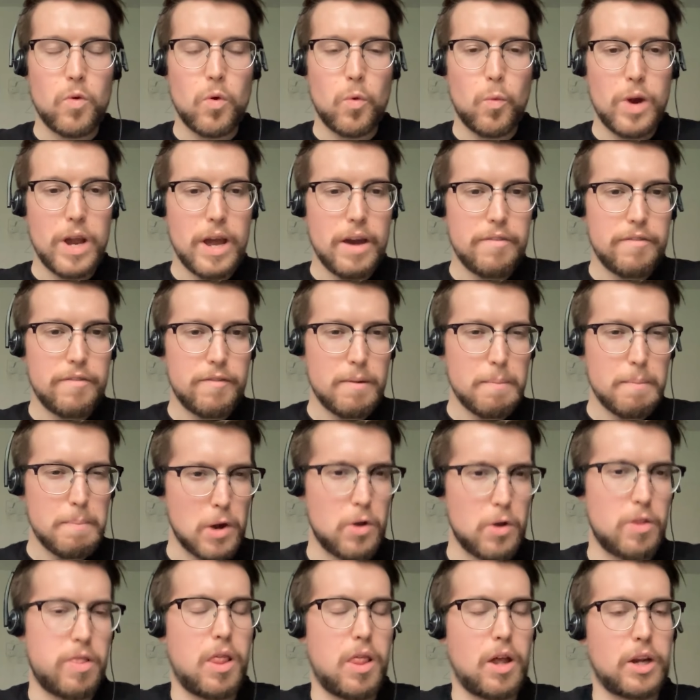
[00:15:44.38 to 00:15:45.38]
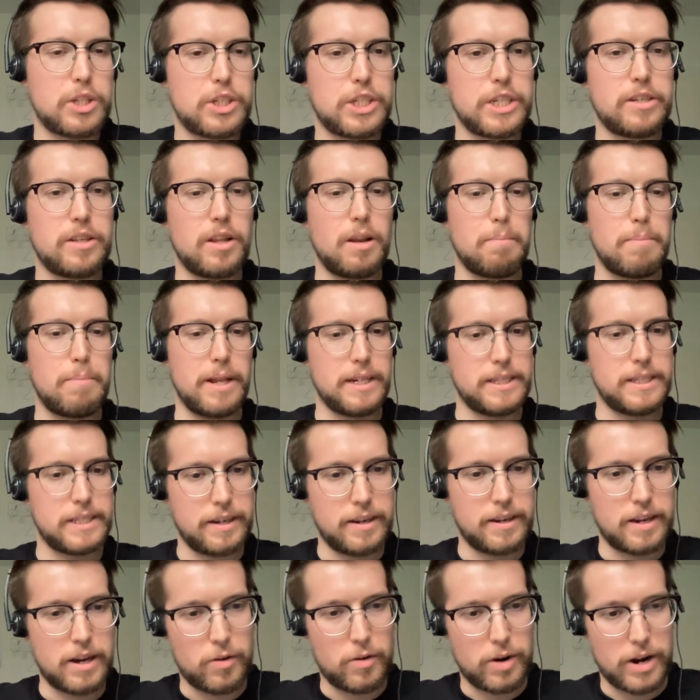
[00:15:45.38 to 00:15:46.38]
We have both logical built
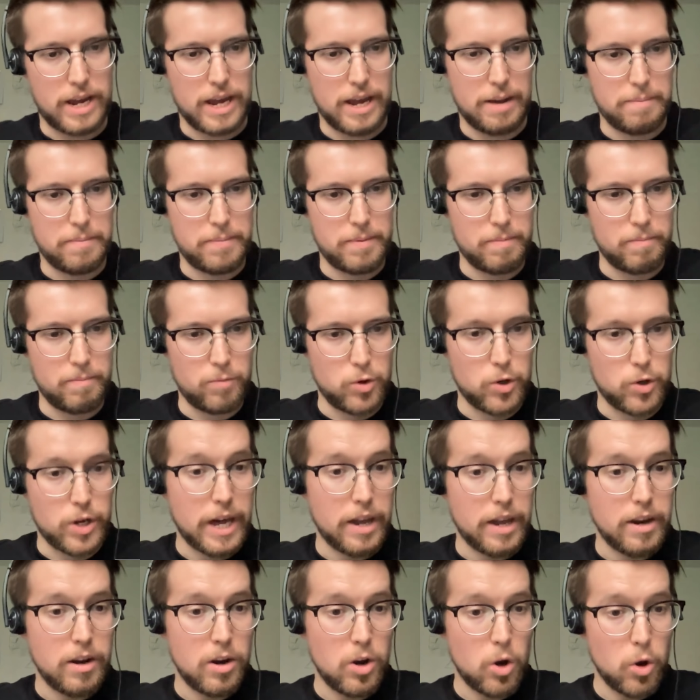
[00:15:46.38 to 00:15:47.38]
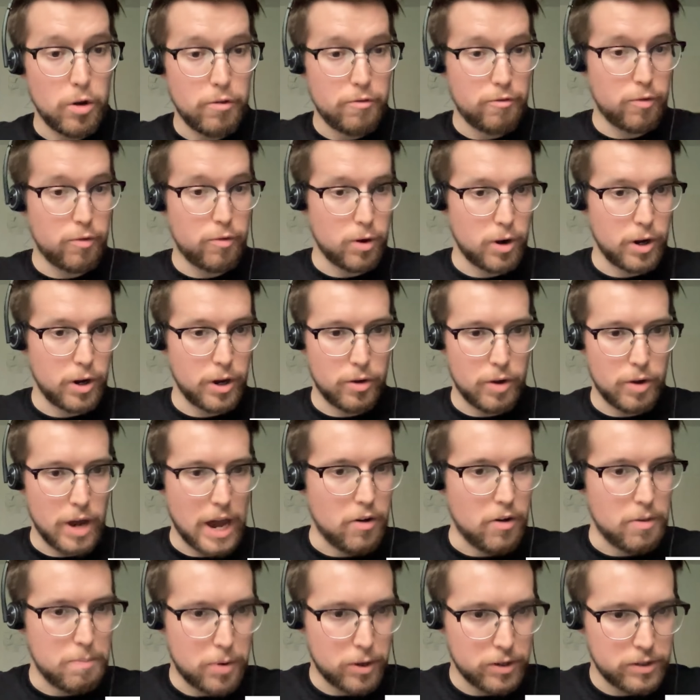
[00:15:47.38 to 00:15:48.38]
in our app. You can look for
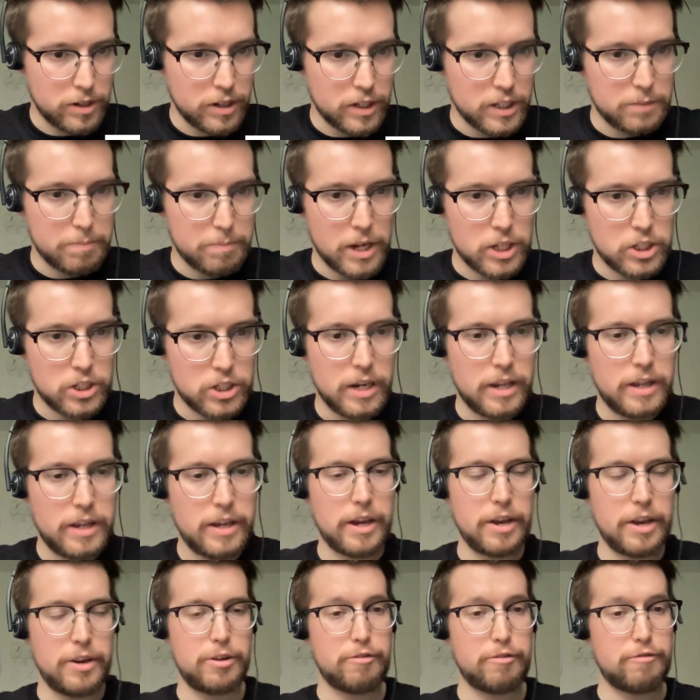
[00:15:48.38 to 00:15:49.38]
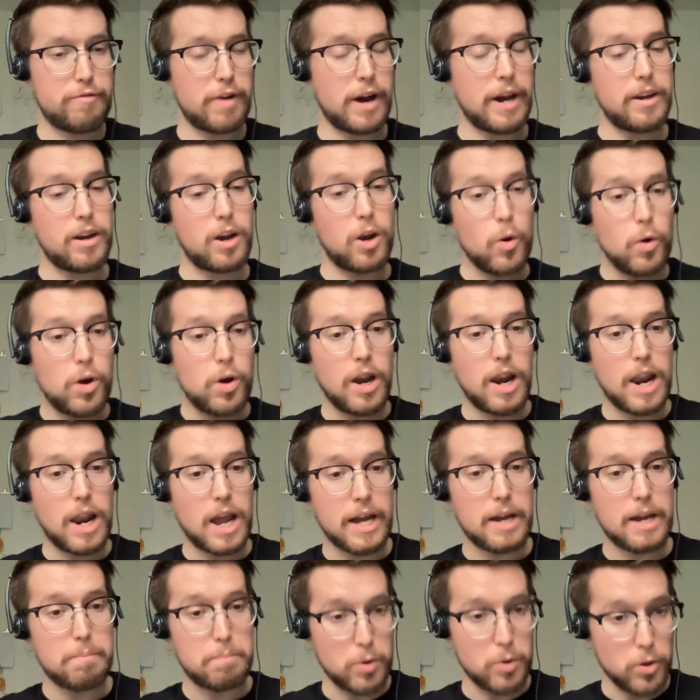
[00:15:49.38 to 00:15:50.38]
Harry Potter especially and you find
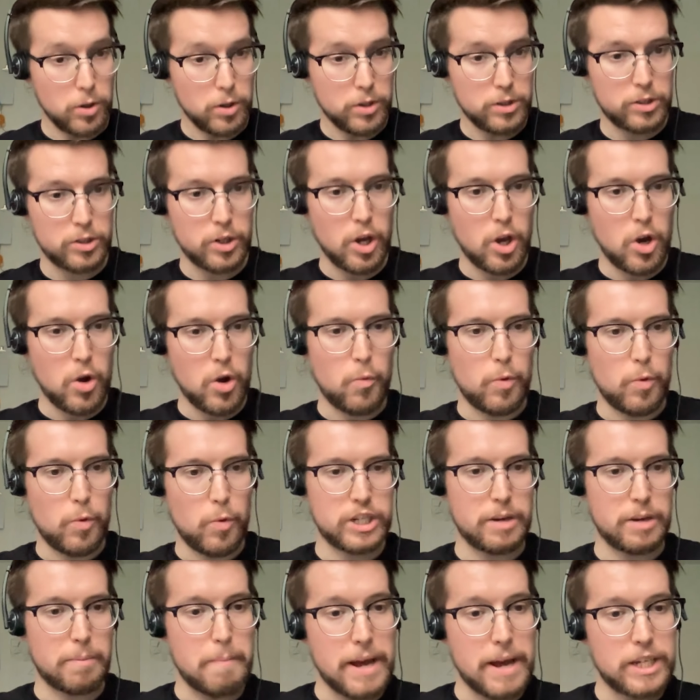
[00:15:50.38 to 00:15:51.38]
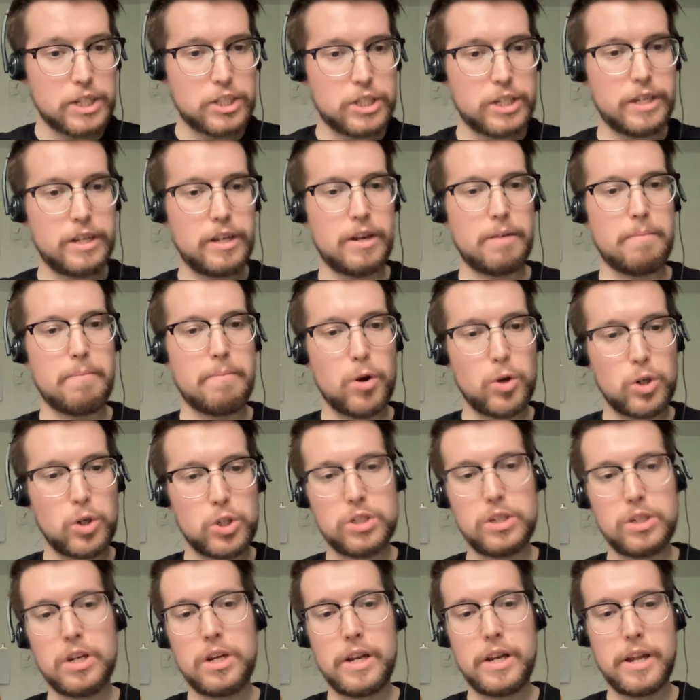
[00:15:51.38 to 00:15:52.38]
look-alike books which are matching
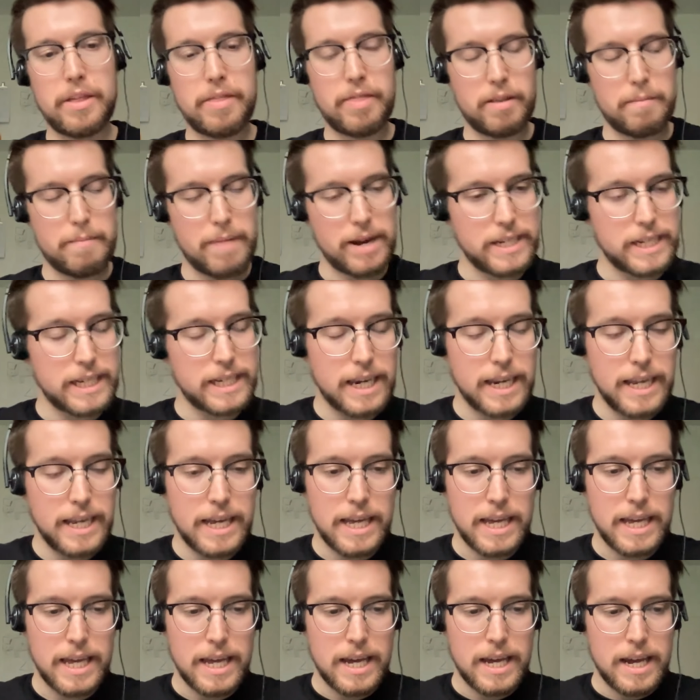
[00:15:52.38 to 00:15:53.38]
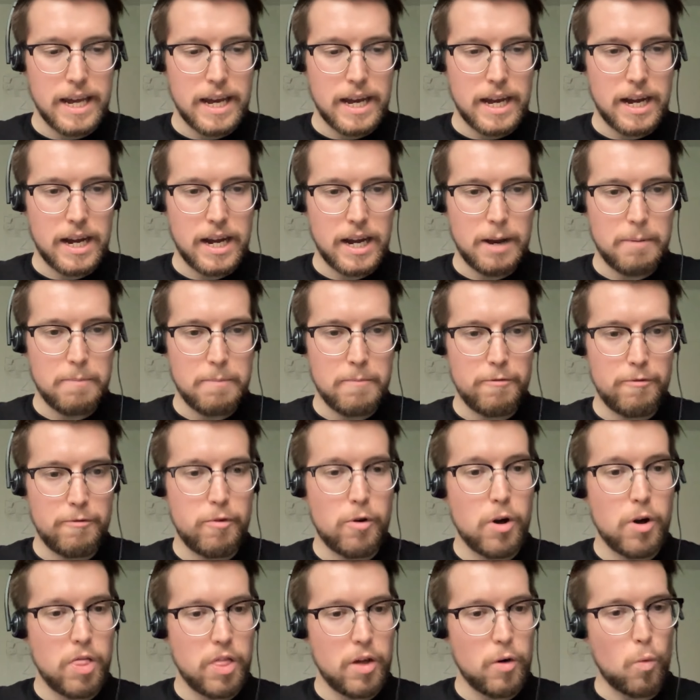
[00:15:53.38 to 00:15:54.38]
emotionally and thematically um,
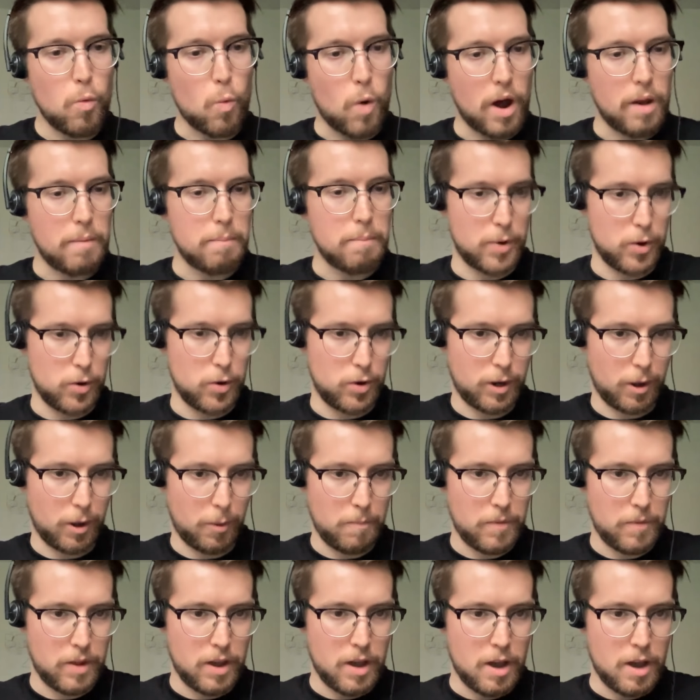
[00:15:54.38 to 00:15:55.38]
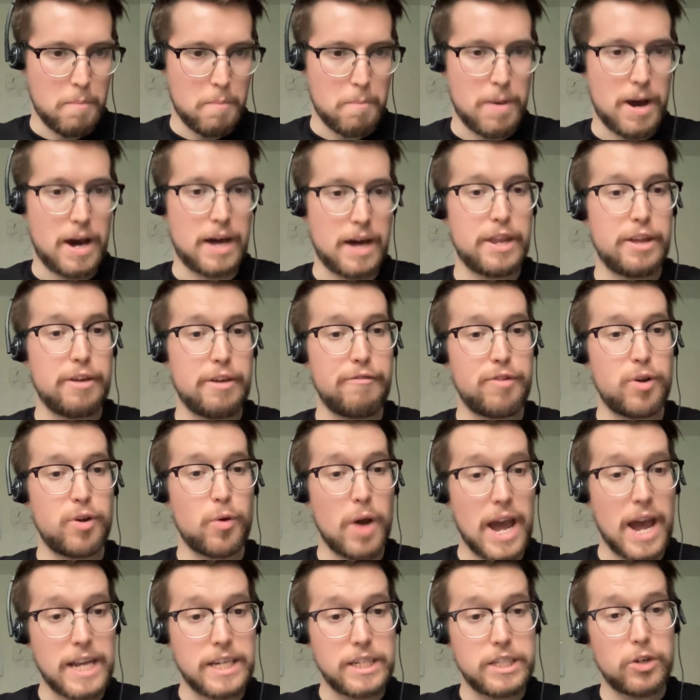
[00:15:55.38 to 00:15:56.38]
for the one book. But if
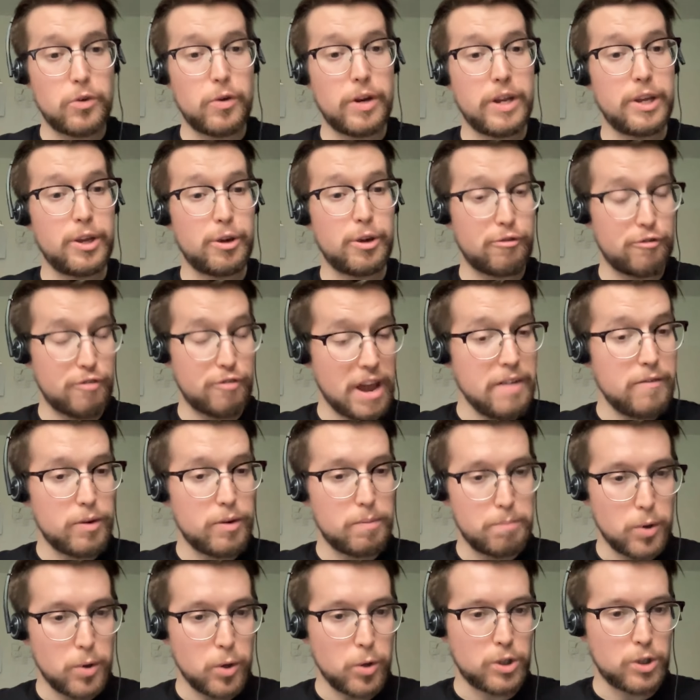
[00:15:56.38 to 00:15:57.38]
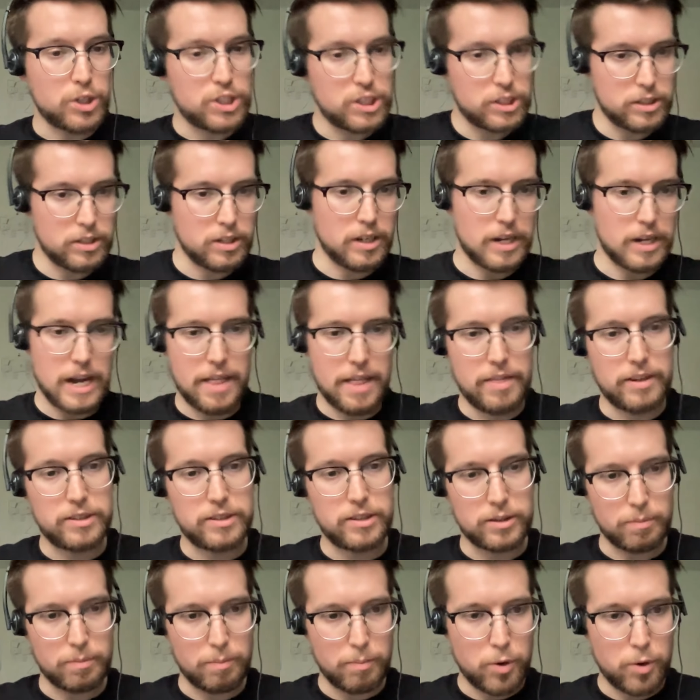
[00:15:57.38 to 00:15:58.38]
you're entering your favorite books, and this
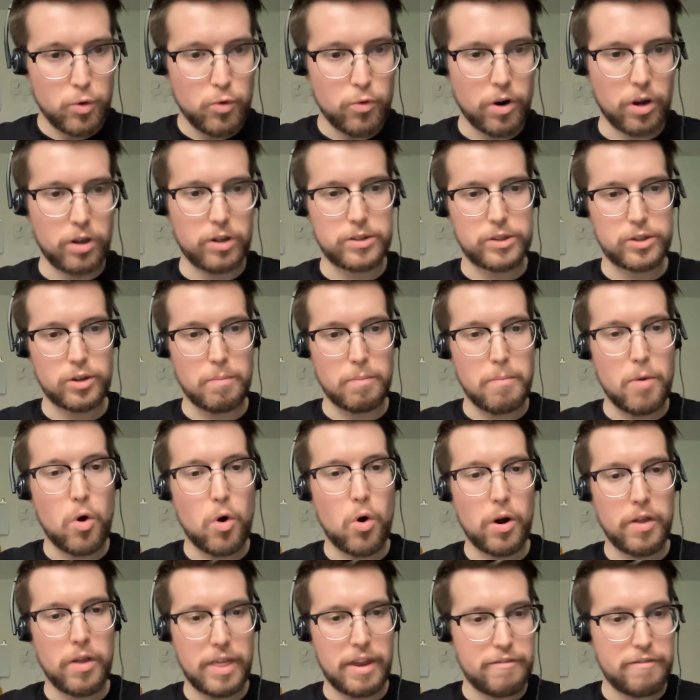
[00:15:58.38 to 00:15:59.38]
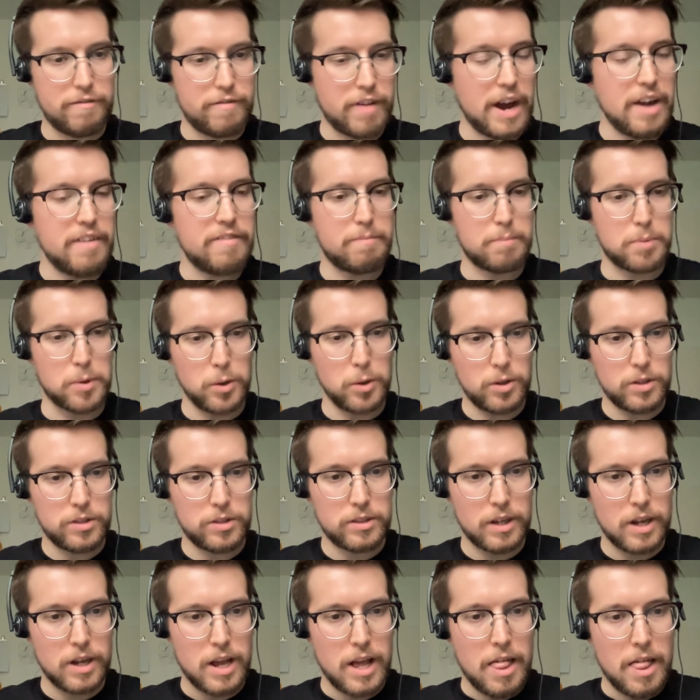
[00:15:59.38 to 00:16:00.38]
is a plural, so more than five
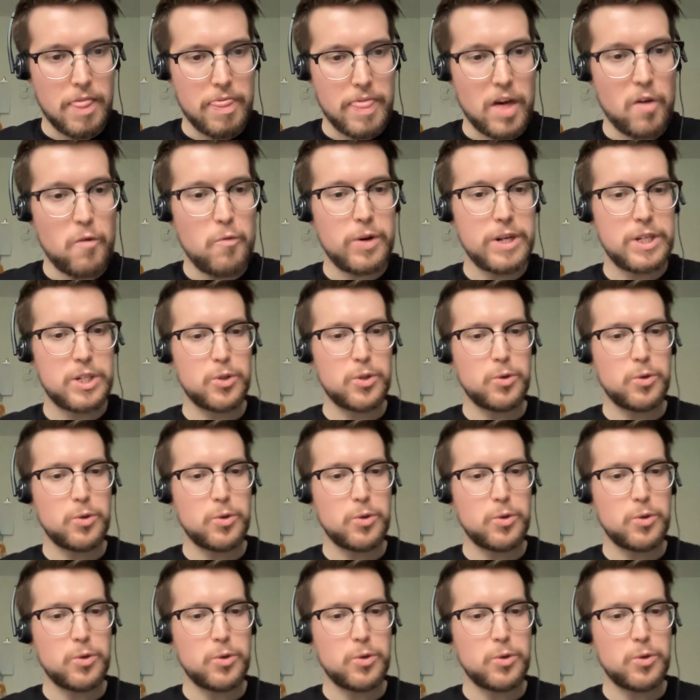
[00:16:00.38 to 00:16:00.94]
books, then we're